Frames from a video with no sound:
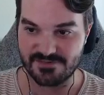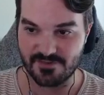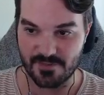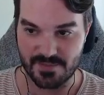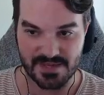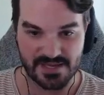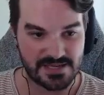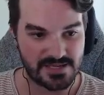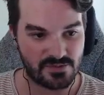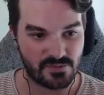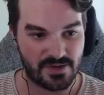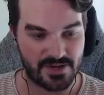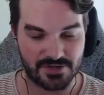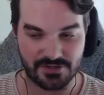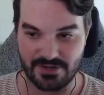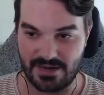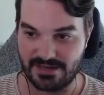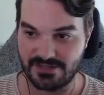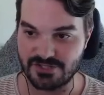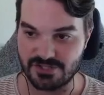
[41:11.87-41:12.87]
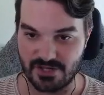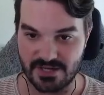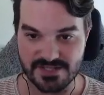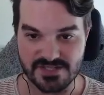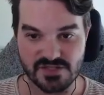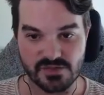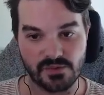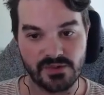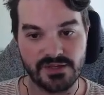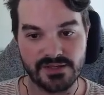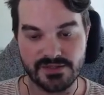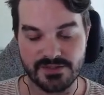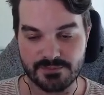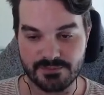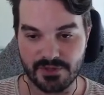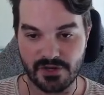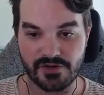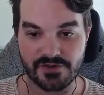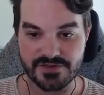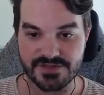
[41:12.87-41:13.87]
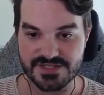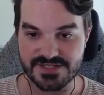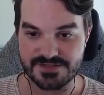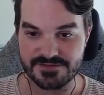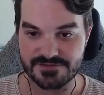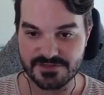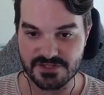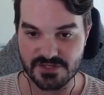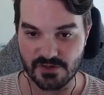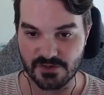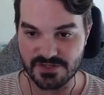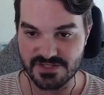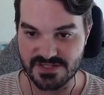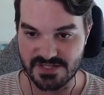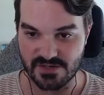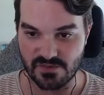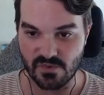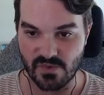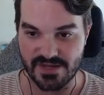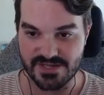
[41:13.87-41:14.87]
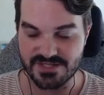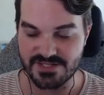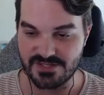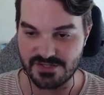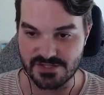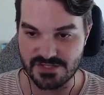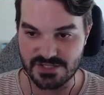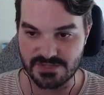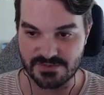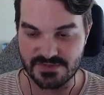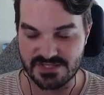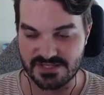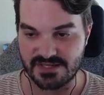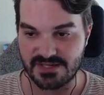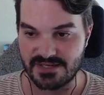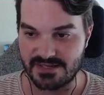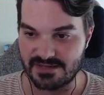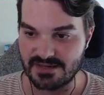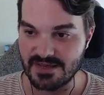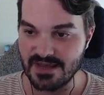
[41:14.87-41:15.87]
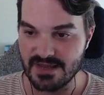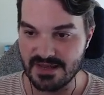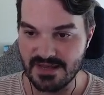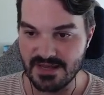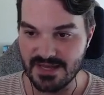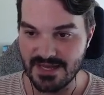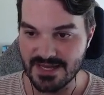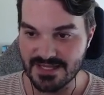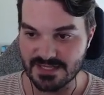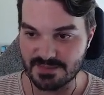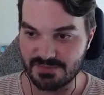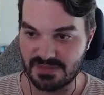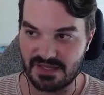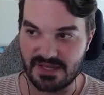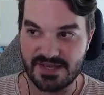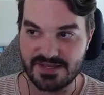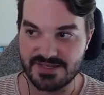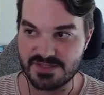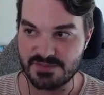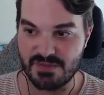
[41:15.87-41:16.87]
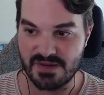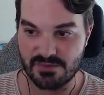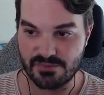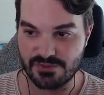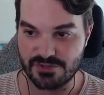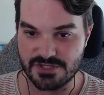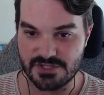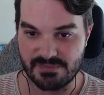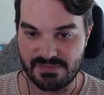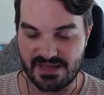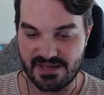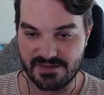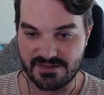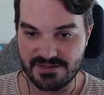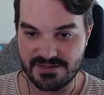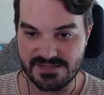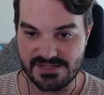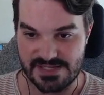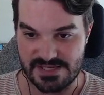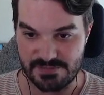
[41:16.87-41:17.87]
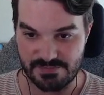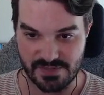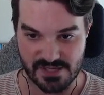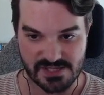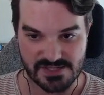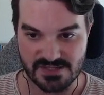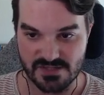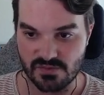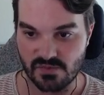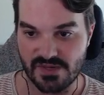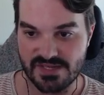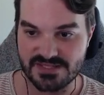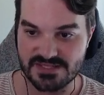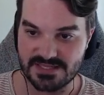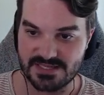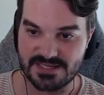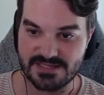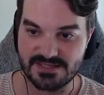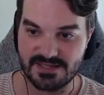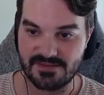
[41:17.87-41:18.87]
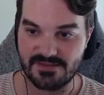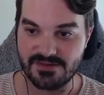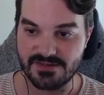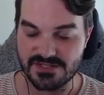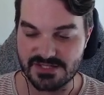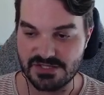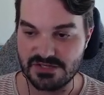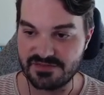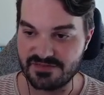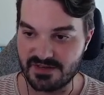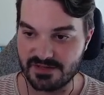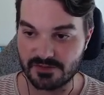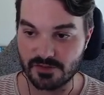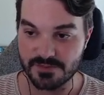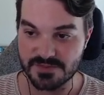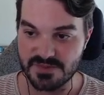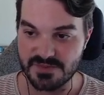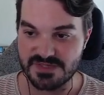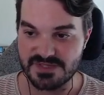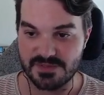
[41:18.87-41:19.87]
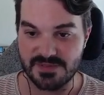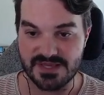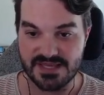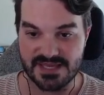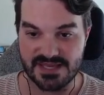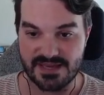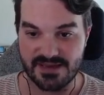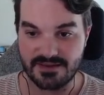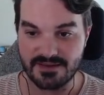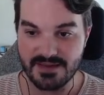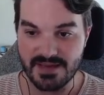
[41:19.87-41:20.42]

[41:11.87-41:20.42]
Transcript: appeared where cracked dry soil and ponds of toxic waste used to reside. The blight has been pushed back, deep into the wasteland, and there is newfound optimism in the air.